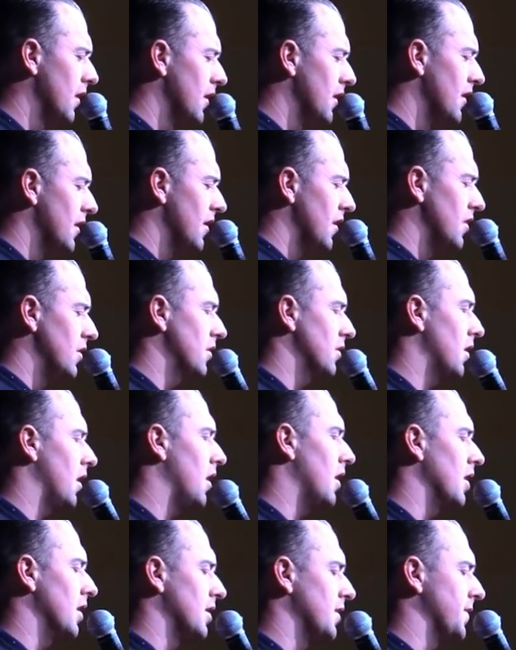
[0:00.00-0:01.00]
your
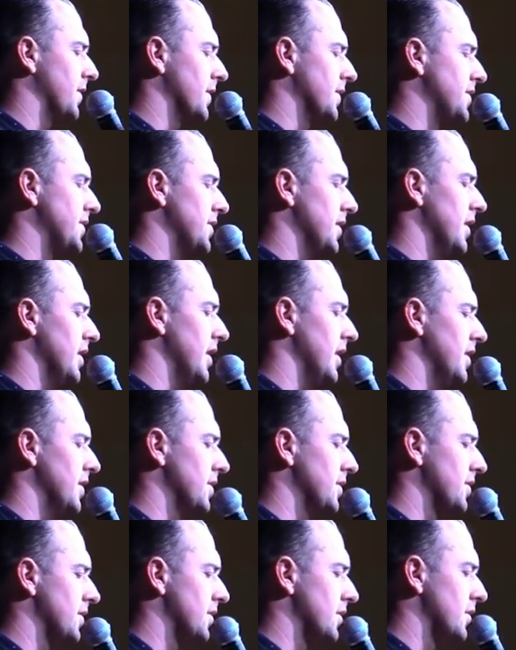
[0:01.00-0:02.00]
heart for
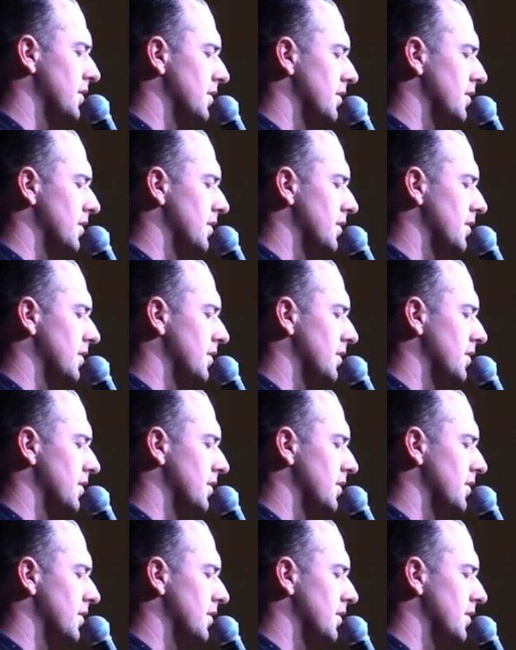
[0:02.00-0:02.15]
cities,